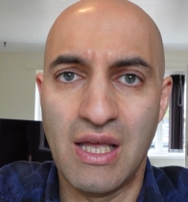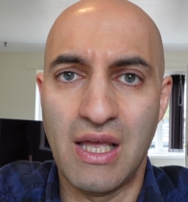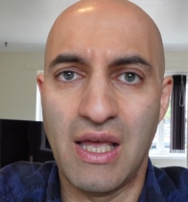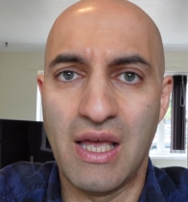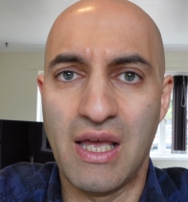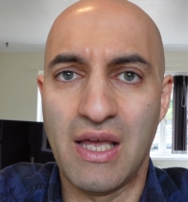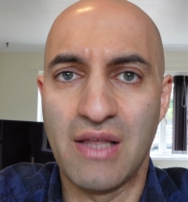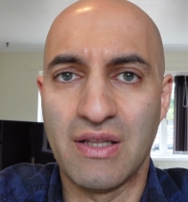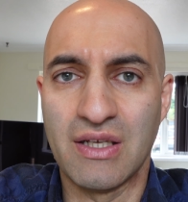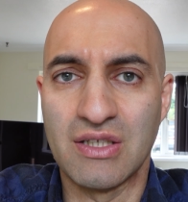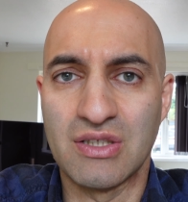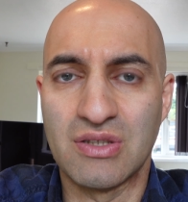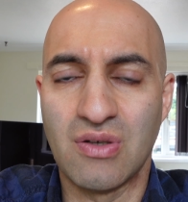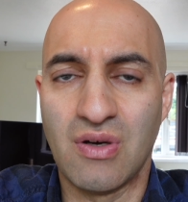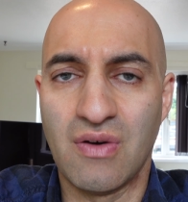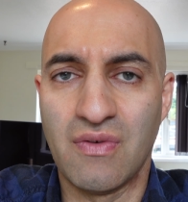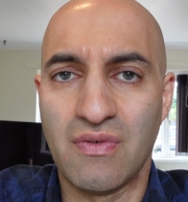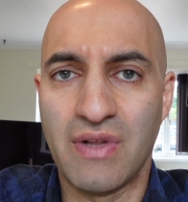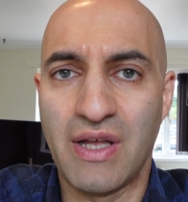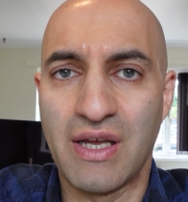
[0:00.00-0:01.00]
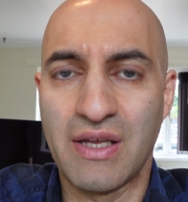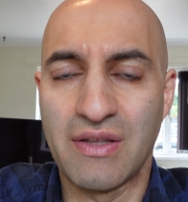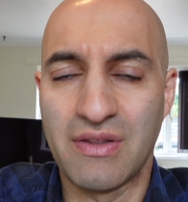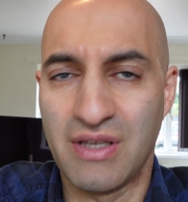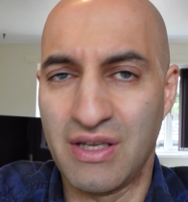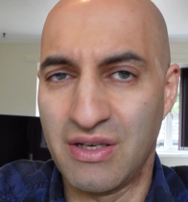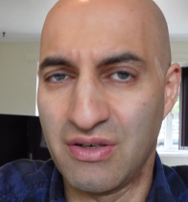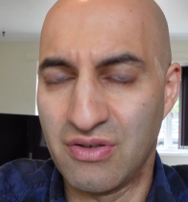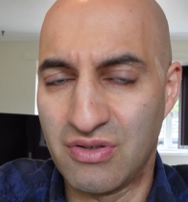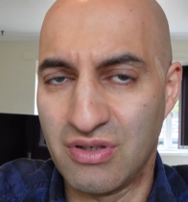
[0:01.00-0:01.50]
That's sort of like
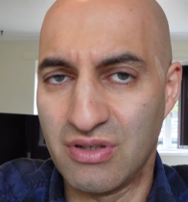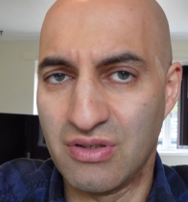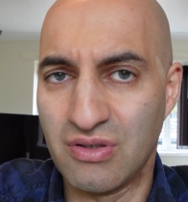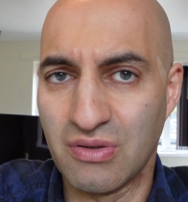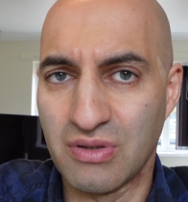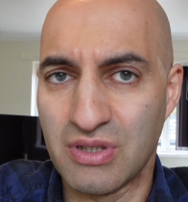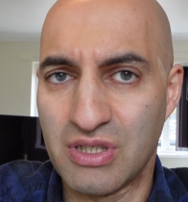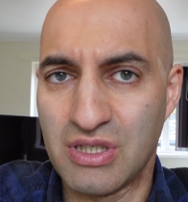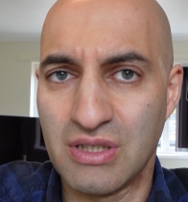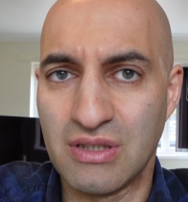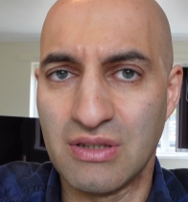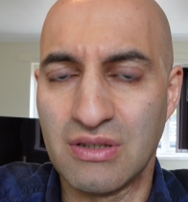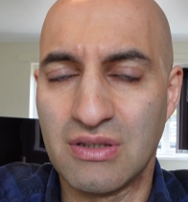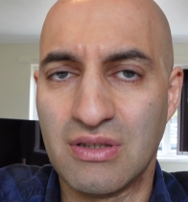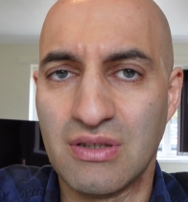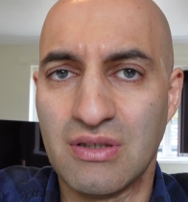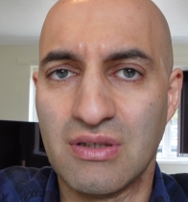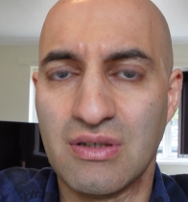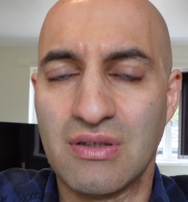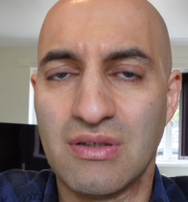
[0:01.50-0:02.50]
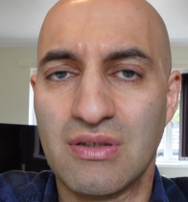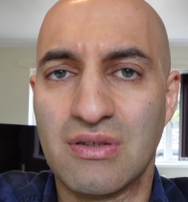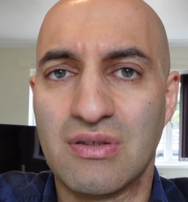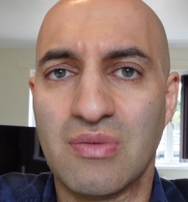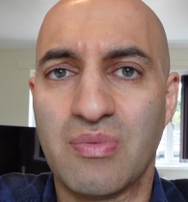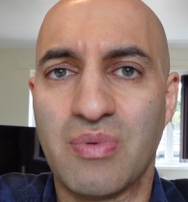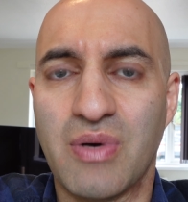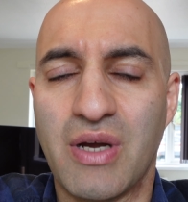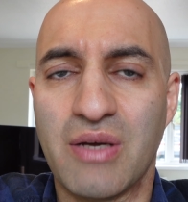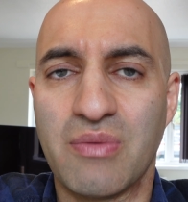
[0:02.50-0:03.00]
the introduction
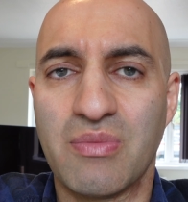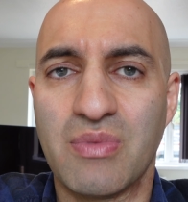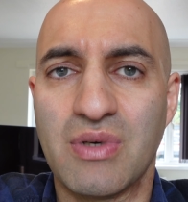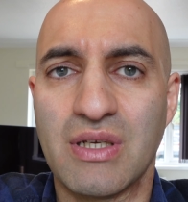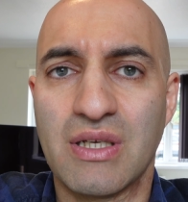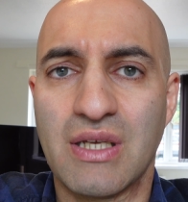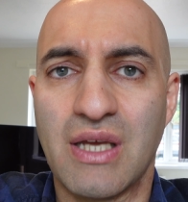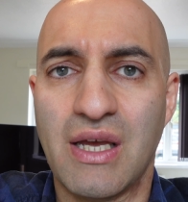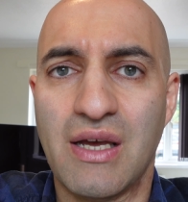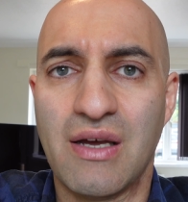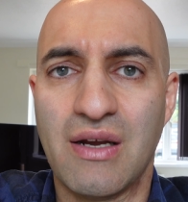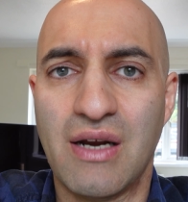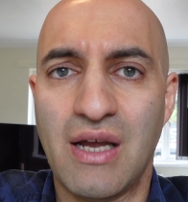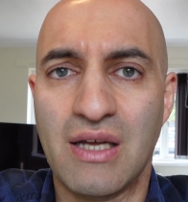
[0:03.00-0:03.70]
to primary care,